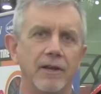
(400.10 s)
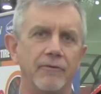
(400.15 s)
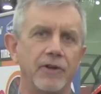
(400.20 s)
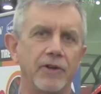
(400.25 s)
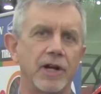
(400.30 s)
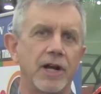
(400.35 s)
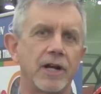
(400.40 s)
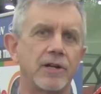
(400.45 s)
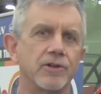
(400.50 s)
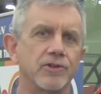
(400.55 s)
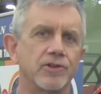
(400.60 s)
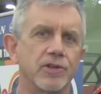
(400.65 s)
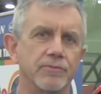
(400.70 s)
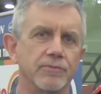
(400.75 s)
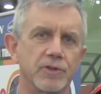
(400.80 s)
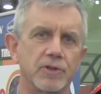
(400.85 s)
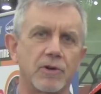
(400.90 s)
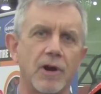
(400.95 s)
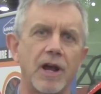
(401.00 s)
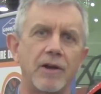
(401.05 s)
If you'd like to
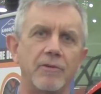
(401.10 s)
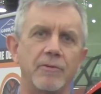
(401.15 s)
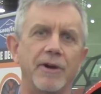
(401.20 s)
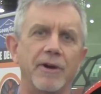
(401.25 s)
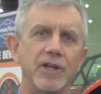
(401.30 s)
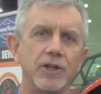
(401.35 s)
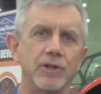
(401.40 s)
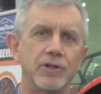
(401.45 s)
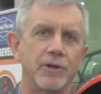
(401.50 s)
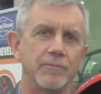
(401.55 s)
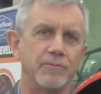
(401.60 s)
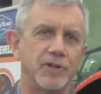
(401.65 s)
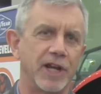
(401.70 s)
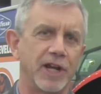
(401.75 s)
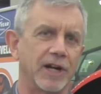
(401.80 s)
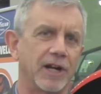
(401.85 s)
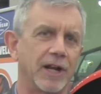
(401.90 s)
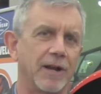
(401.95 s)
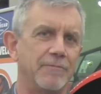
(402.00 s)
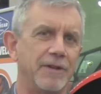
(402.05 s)
subscribe to my YouTube
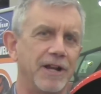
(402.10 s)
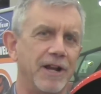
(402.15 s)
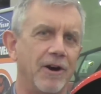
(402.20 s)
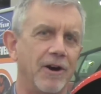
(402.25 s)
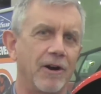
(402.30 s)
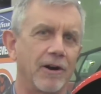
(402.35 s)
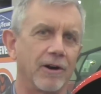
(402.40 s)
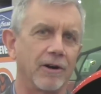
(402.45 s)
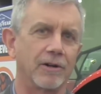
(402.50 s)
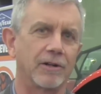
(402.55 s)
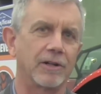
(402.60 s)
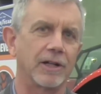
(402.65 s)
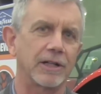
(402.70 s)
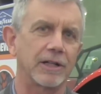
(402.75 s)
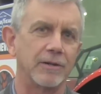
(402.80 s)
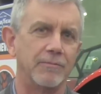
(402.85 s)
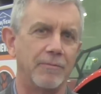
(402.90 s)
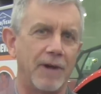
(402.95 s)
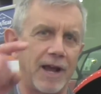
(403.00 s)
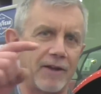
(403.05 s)
channel, I'd be honored.
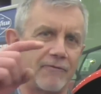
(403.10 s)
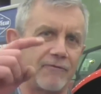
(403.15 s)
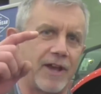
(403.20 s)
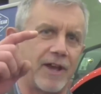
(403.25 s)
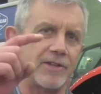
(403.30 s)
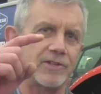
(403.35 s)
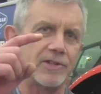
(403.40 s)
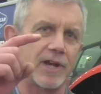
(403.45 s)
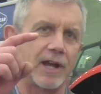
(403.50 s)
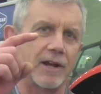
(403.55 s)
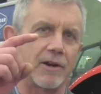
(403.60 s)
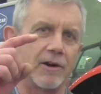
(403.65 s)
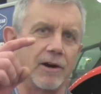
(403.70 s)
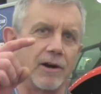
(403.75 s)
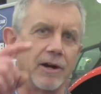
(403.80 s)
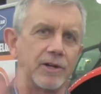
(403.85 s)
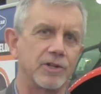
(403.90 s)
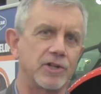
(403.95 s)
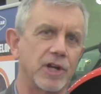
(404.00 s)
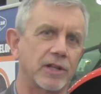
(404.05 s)
Click the mic face
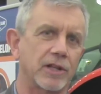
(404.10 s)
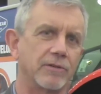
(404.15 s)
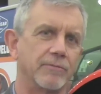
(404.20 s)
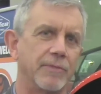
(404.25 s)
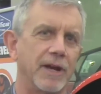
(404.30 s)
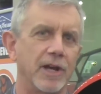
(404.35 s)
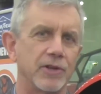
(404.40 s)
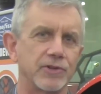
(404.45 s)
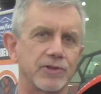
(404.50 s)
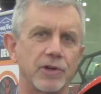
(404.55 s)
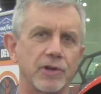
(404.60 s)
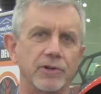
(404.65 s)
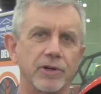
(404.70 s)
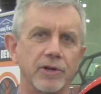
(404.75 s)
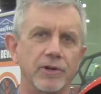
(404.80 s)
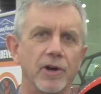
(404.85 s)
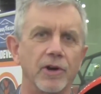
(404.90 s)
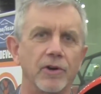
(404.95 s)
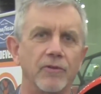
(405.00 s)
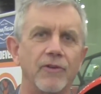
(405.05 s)
icon and check the bell so
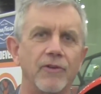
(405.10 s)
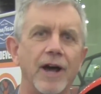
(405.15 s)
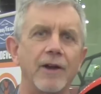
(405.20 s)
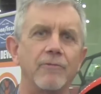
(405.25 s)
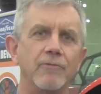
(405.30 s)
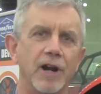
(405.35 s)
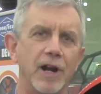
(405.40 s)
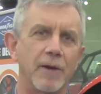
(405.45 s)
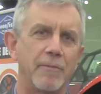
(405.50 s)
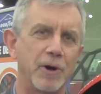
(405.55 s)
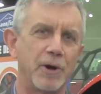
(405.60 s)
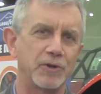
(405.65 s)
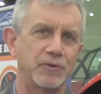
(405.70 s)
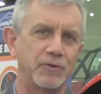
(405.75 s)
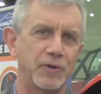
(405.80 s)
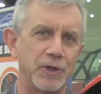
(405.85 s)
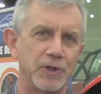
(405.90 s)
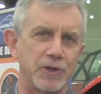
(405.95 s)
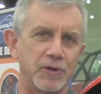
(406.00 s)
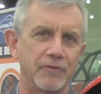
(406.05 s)
you're notified when I
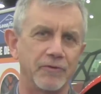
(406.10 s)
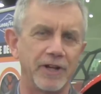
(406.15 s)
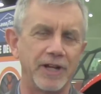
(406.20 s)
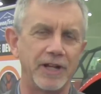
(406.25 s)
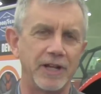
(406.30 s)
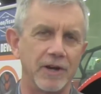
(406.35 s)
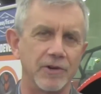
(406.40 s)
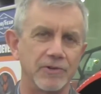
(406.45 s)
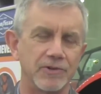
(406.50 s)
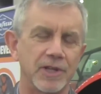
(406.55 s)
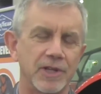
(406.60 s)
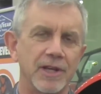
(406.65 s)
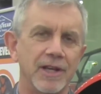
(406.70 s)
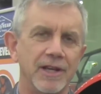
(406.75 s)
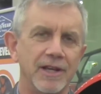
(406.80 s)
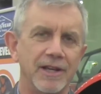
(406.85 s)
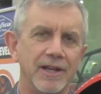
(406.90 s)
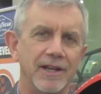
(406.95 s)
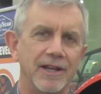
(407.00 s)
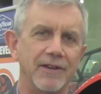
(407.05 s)
post future videos.
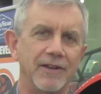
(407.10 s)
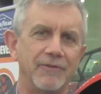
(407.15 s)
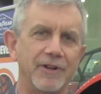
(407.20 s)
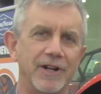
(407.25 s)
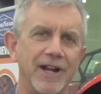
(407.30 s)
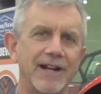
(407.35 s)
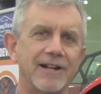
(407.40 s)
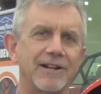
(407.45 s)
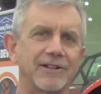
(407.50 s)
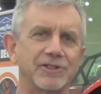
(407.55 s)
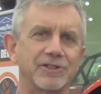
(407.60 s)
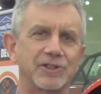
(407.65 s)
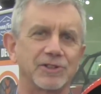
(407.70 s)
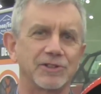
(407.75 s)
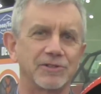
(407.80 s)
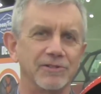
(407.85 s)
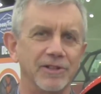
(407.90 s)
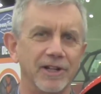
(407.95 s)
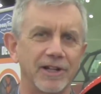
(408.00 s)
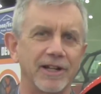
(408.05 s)
If you'd like to
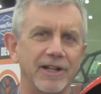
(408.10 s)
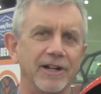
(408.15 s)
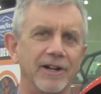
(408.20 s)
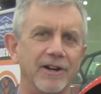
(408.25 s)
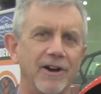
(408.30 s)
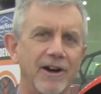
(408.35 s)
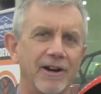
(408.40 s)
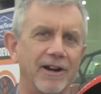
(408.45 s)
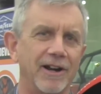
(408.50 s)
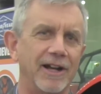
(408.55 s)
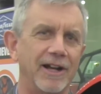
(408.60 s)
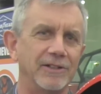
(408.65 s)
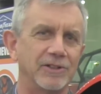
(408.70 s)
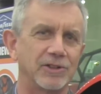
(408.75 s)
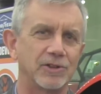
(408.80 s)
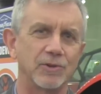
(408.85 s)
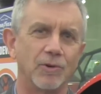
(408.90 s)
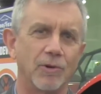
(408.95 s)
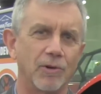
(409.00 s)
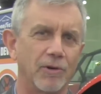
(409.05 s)
look at an online
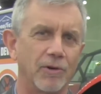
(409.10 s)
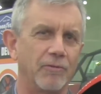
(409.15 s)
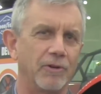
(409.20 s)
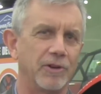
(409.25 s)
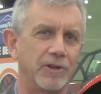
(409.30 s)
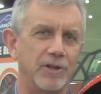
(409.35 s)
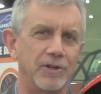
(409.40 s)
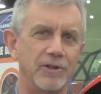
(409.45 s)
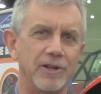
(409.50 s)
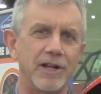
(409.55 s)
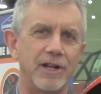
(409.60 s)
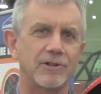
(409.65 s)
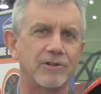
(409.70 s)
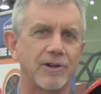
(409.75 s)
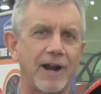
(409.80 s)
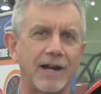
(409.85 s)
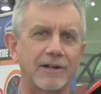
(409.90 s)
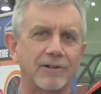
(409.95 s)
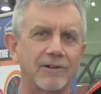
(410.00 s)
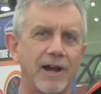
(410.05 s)
store with unique
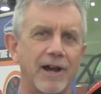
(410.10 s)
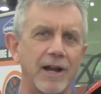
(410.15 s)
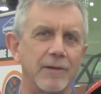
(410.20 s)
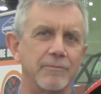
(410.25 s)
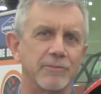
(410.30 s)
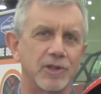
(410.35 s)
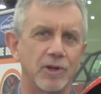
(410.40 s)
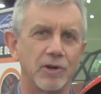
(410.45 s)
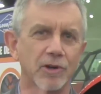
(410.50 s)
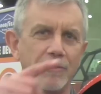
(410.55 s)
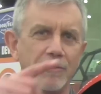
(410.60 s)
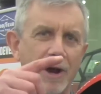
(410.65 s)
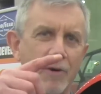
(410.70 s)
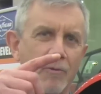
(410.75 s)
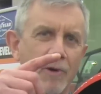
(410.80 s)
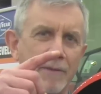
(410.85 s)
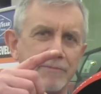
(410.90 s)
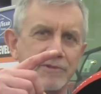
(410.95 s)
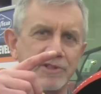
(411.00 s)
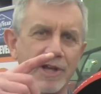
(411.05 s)
tractor items, go to my
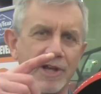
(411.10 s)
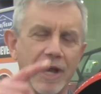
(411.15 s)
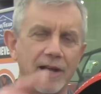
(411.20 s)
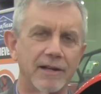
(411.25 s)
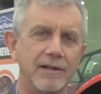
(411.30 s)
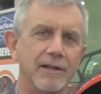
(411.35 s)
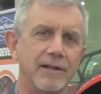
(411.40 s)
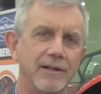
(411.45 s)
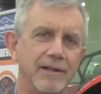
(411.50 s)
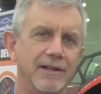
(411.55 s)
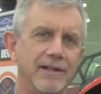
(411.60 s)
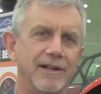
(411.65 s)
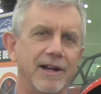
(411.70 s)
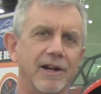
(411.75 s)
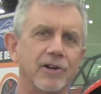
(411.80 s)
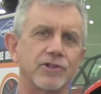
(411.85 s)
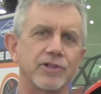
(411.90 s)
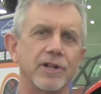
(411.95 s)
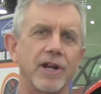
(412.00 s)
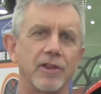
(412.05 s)
website, and
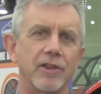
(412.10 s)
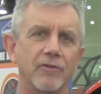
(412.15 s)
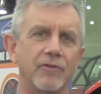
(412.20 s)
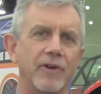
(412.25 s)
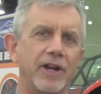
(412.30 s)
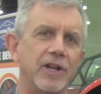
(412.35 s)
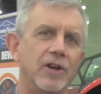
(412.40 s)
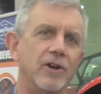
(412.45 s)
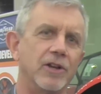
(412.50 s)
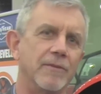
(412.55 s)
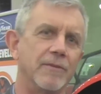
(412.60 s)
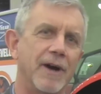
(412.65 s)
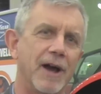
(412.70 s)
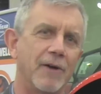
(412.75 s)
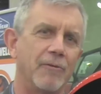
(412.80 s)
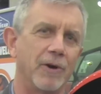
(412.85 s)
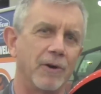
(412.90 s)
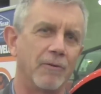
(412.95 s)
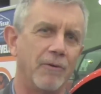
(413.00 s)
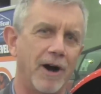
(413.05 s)
here's another video you
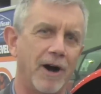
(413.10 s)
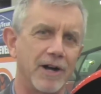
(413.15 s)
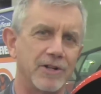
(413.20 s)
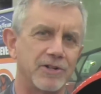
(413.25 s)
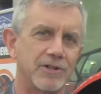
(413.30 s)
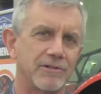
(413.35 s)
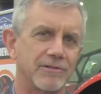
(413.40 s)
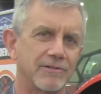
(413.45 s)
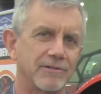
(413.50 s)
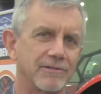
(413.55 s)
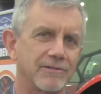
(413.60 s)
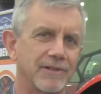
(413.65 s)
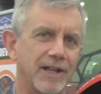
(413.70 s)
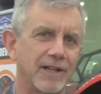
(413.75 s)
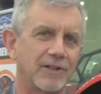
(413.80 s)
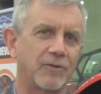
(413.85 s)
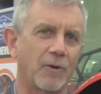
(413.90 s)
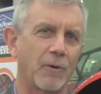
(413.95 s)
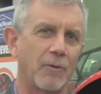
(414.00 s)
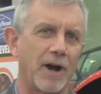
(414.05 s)
might want to watch.
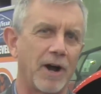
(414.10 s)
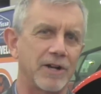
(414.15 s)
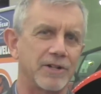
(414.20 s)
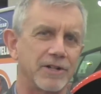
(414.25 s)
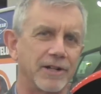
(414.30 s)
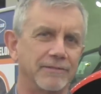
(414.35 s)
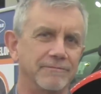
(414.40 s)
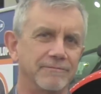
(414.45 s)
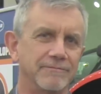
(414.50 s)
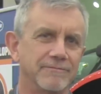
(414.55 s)
Thanks for watching.